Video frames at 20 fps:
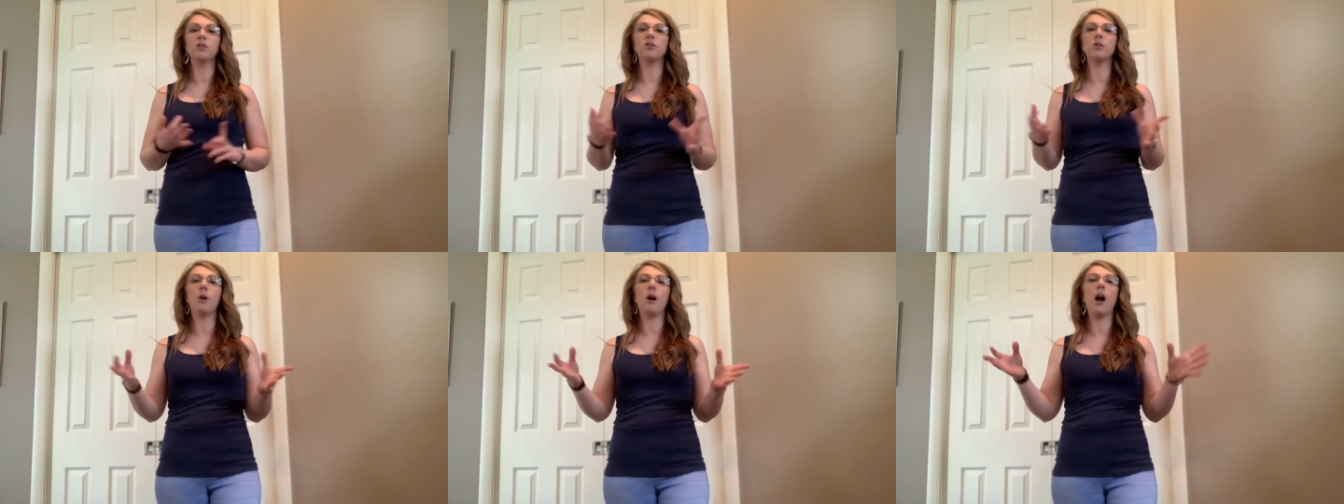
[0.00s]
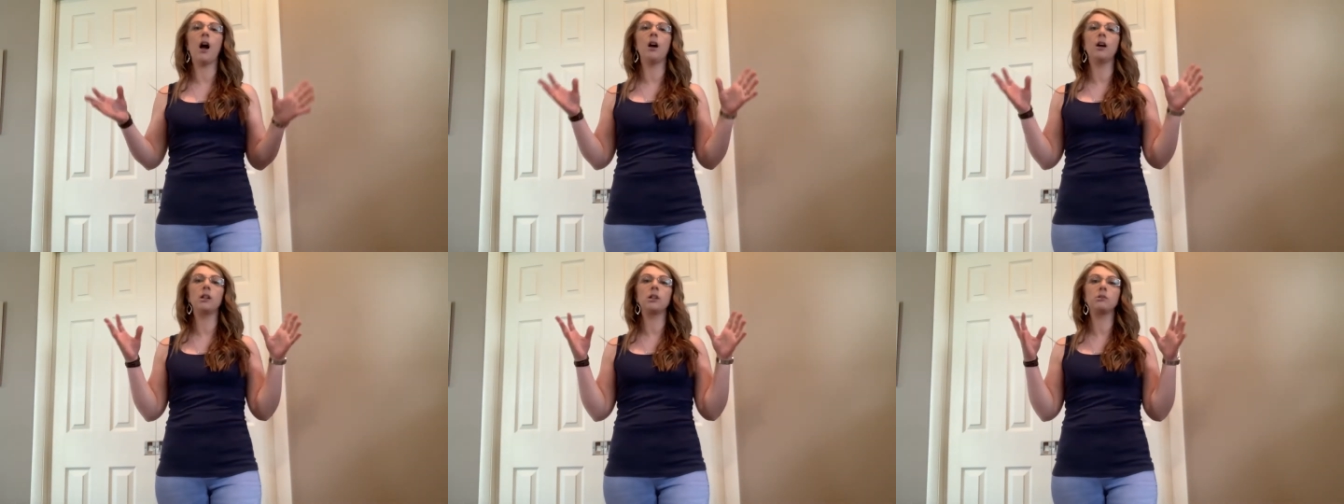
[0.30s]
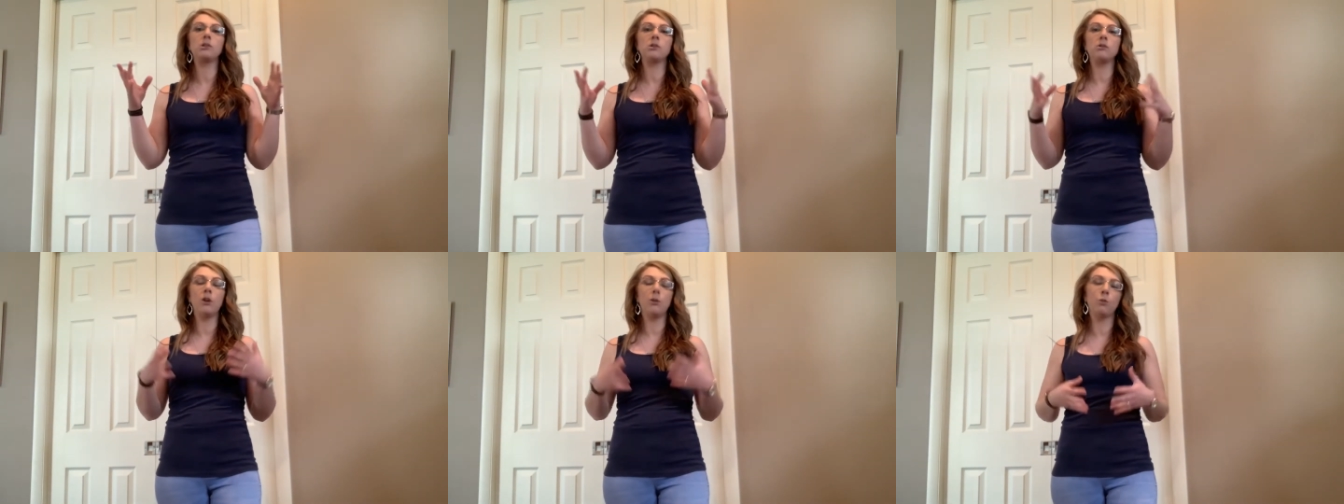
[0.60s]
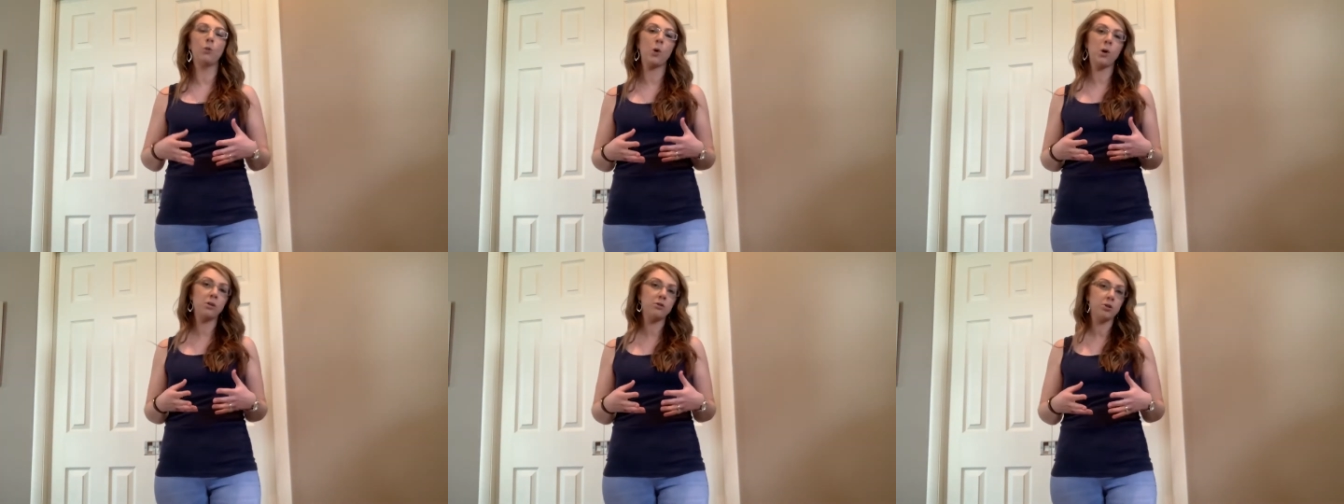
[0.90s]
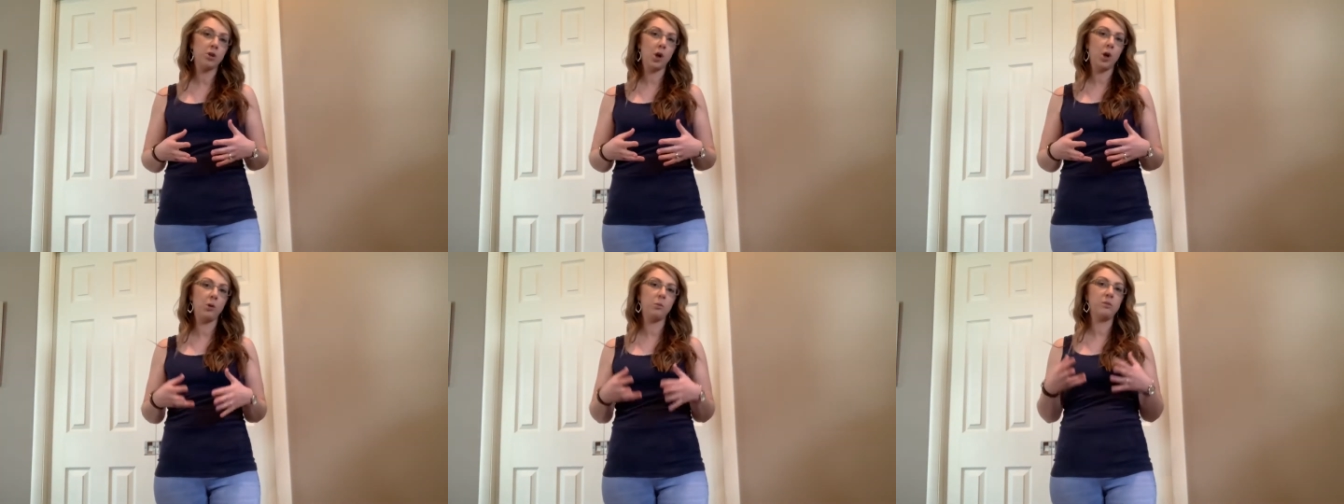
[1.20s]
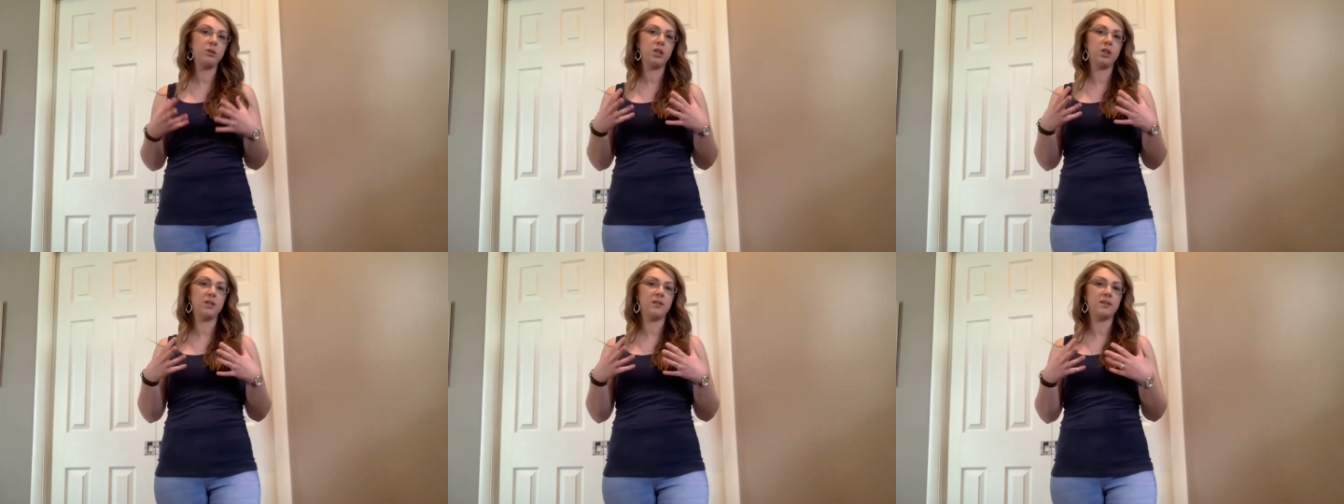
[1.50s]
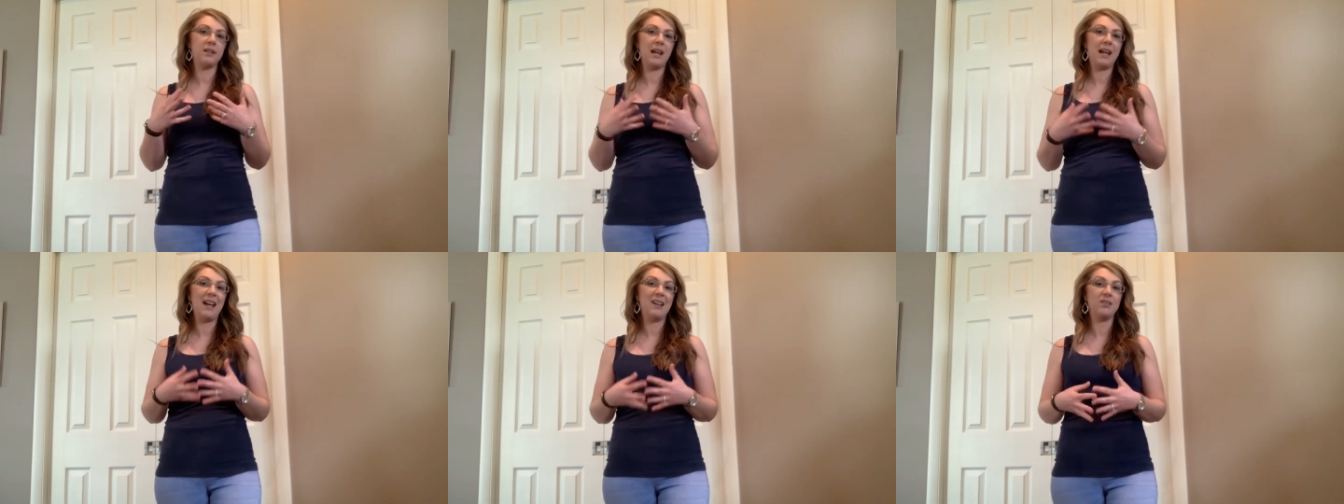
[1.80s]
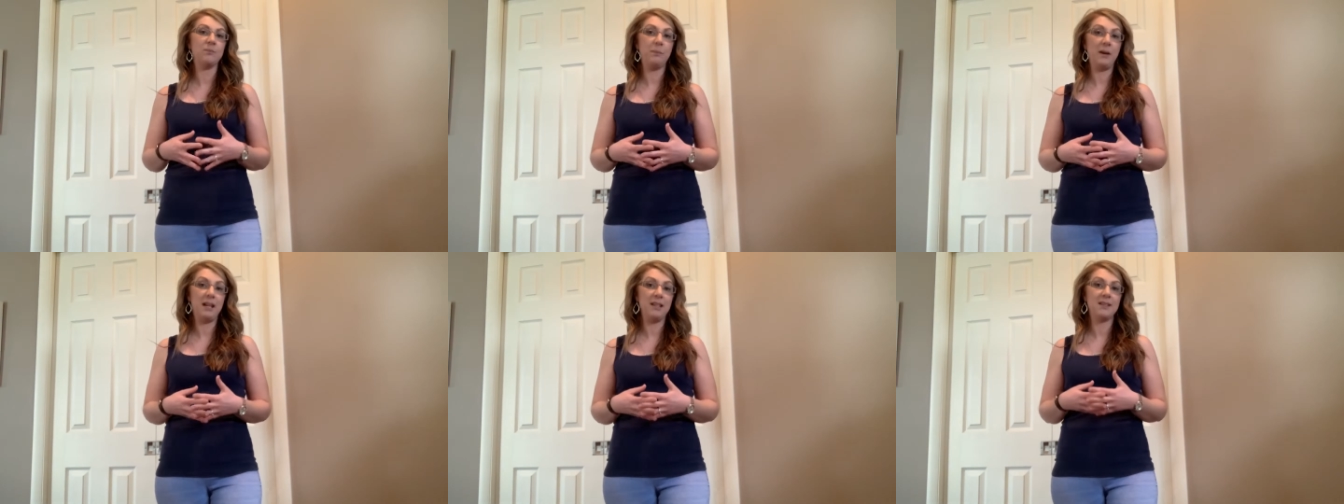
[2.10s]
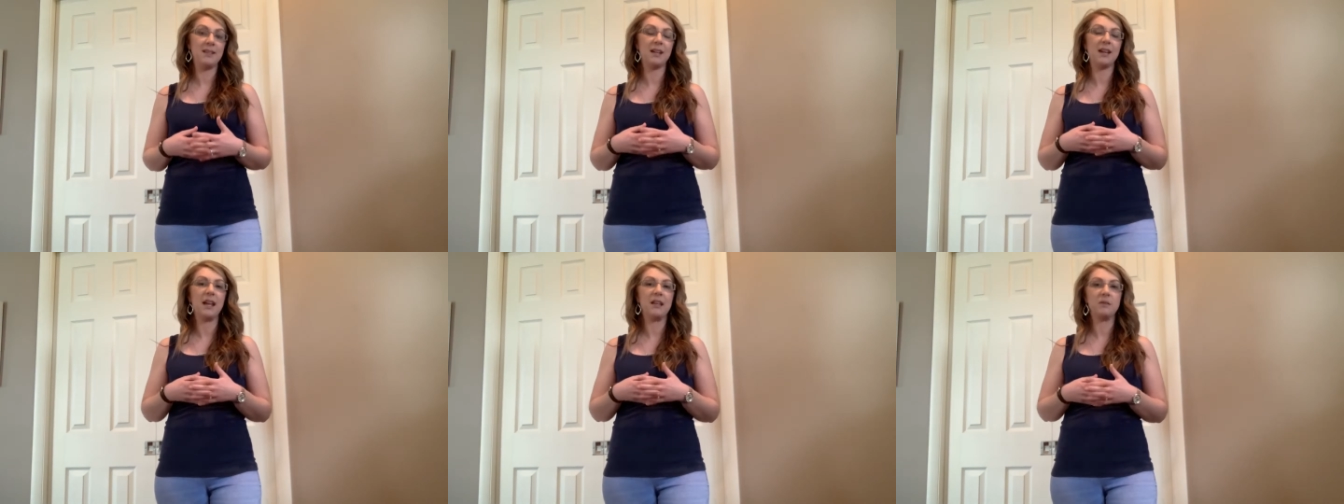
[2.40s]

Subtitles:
So our wardrobe should stay as basic